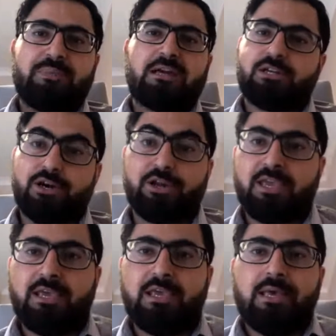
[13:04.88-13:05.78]
back to
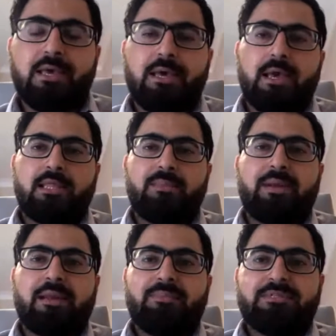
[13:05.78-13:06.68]
Turkey in the
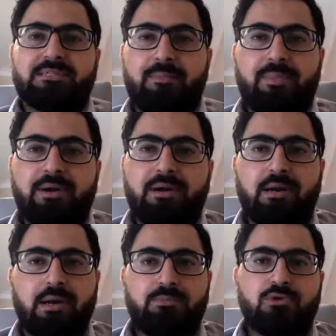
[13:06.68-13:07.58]
middle of December
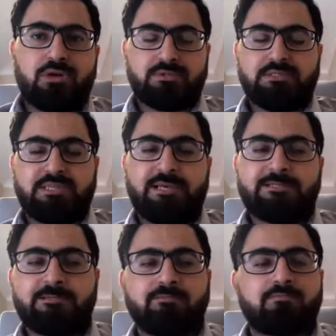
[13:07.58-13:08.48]
of
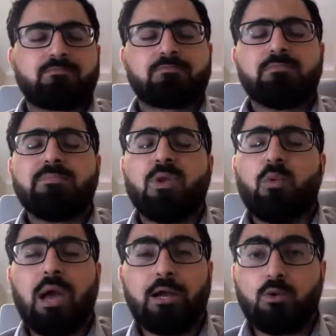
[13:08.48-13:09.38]
2006.
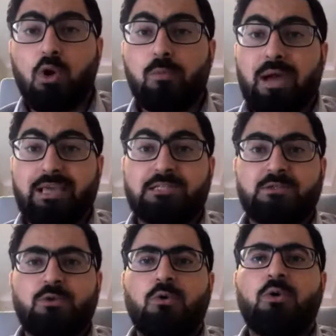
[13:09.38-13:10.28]
We had to walk back in
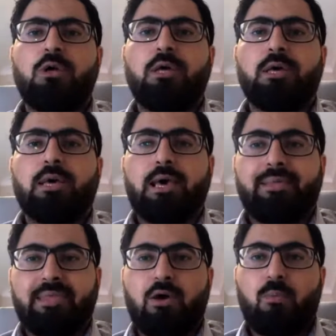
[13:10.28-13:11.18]
snow,
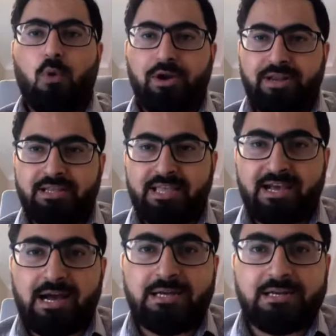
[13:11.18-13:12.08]
and they were pointing
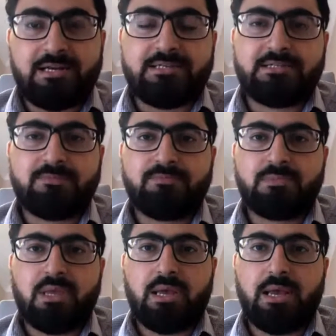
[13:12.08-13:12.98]
their gun at us.
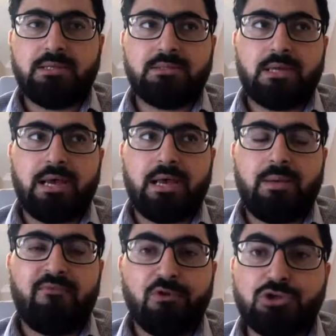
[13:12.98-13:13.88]
And
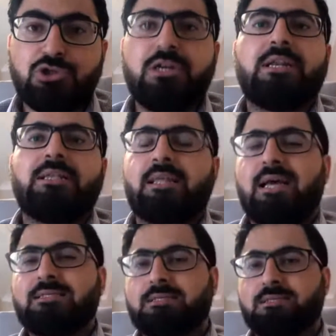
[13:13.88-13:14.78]
unfortunately, in the
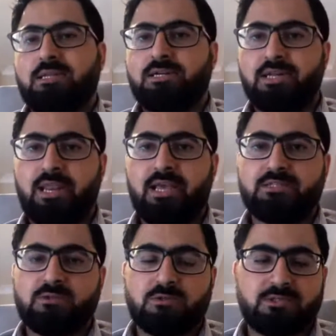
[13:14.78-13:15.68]
last 13
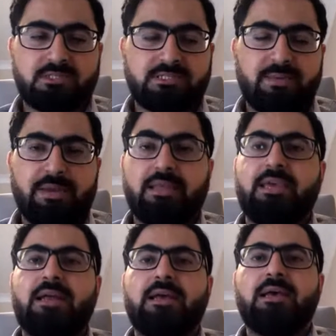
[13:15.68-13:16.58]
years or so since I've been
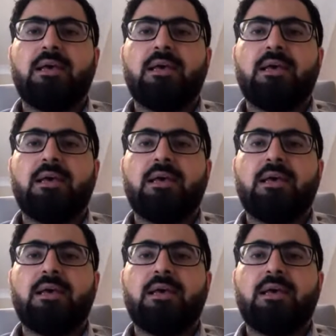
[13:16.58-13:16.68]
here,